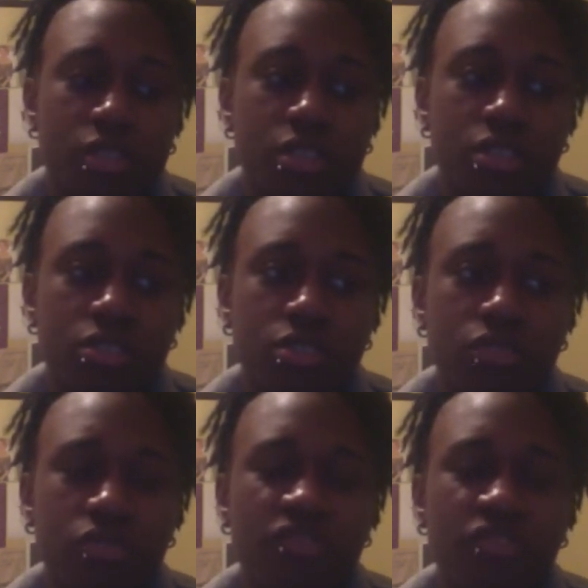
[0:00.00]

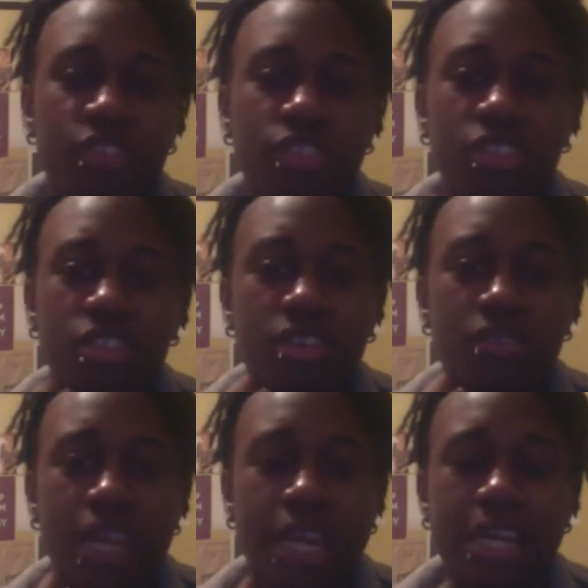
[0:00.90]
So first off,
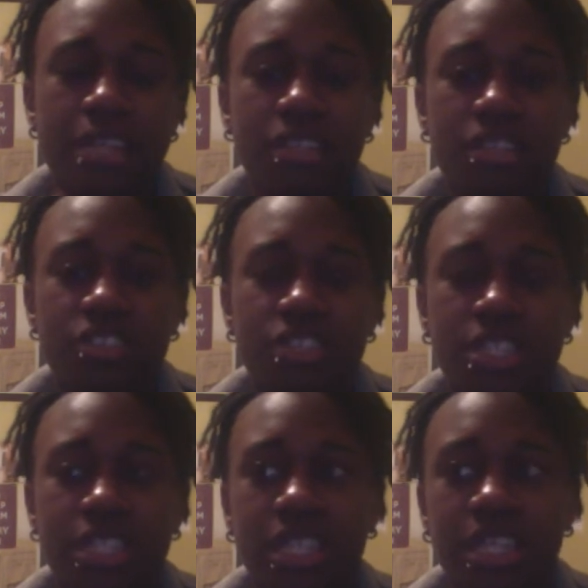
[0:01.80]
I guess I'll just
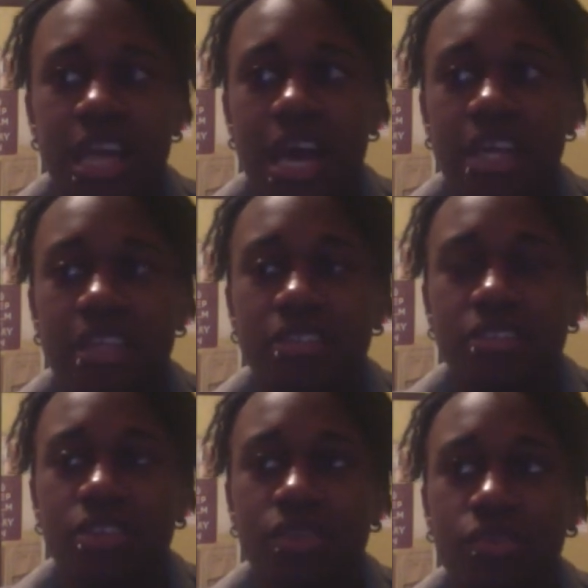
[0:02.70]
say that I
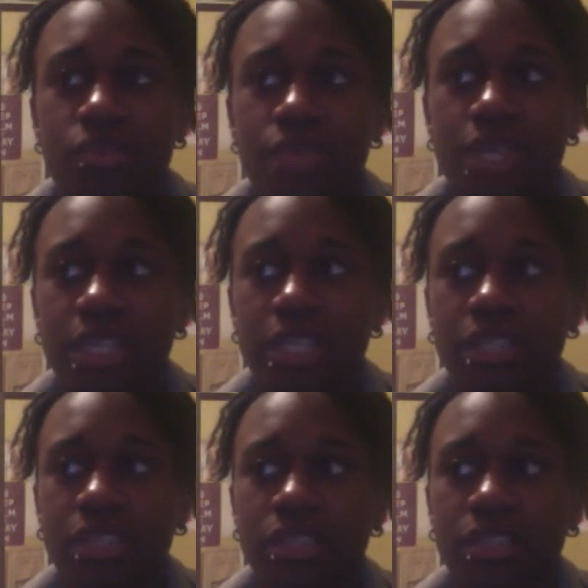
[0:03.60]
don't really